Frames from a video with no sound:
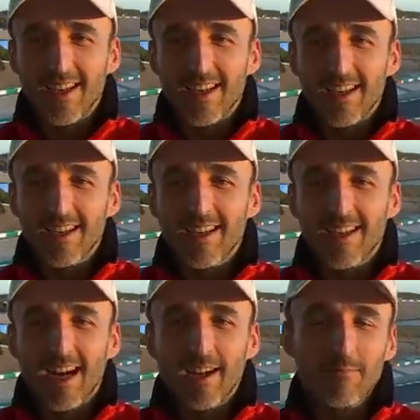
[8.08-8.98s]
Uh,
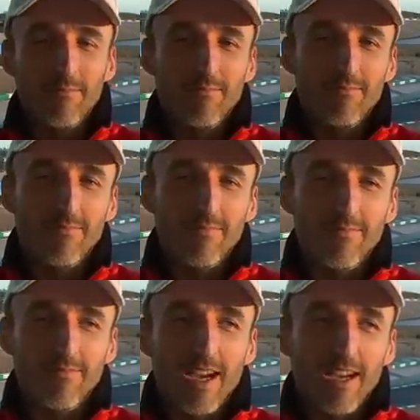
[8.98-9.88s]
I'm,
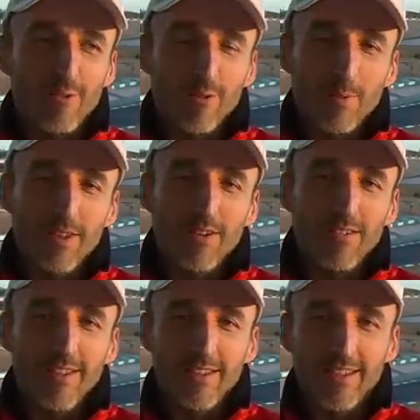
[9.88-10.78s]
I look a bit
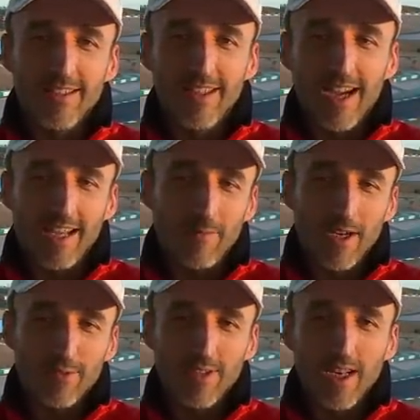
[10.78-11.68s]
older than I am
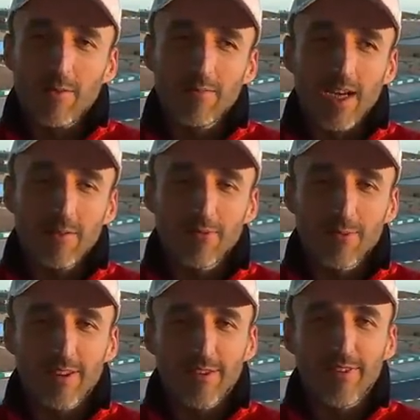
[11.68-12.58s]
actually. I'm, I'm
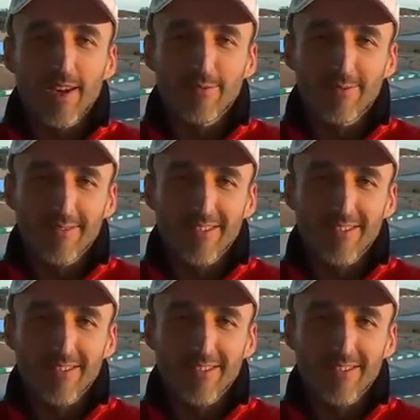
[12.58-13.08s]
twenty-five.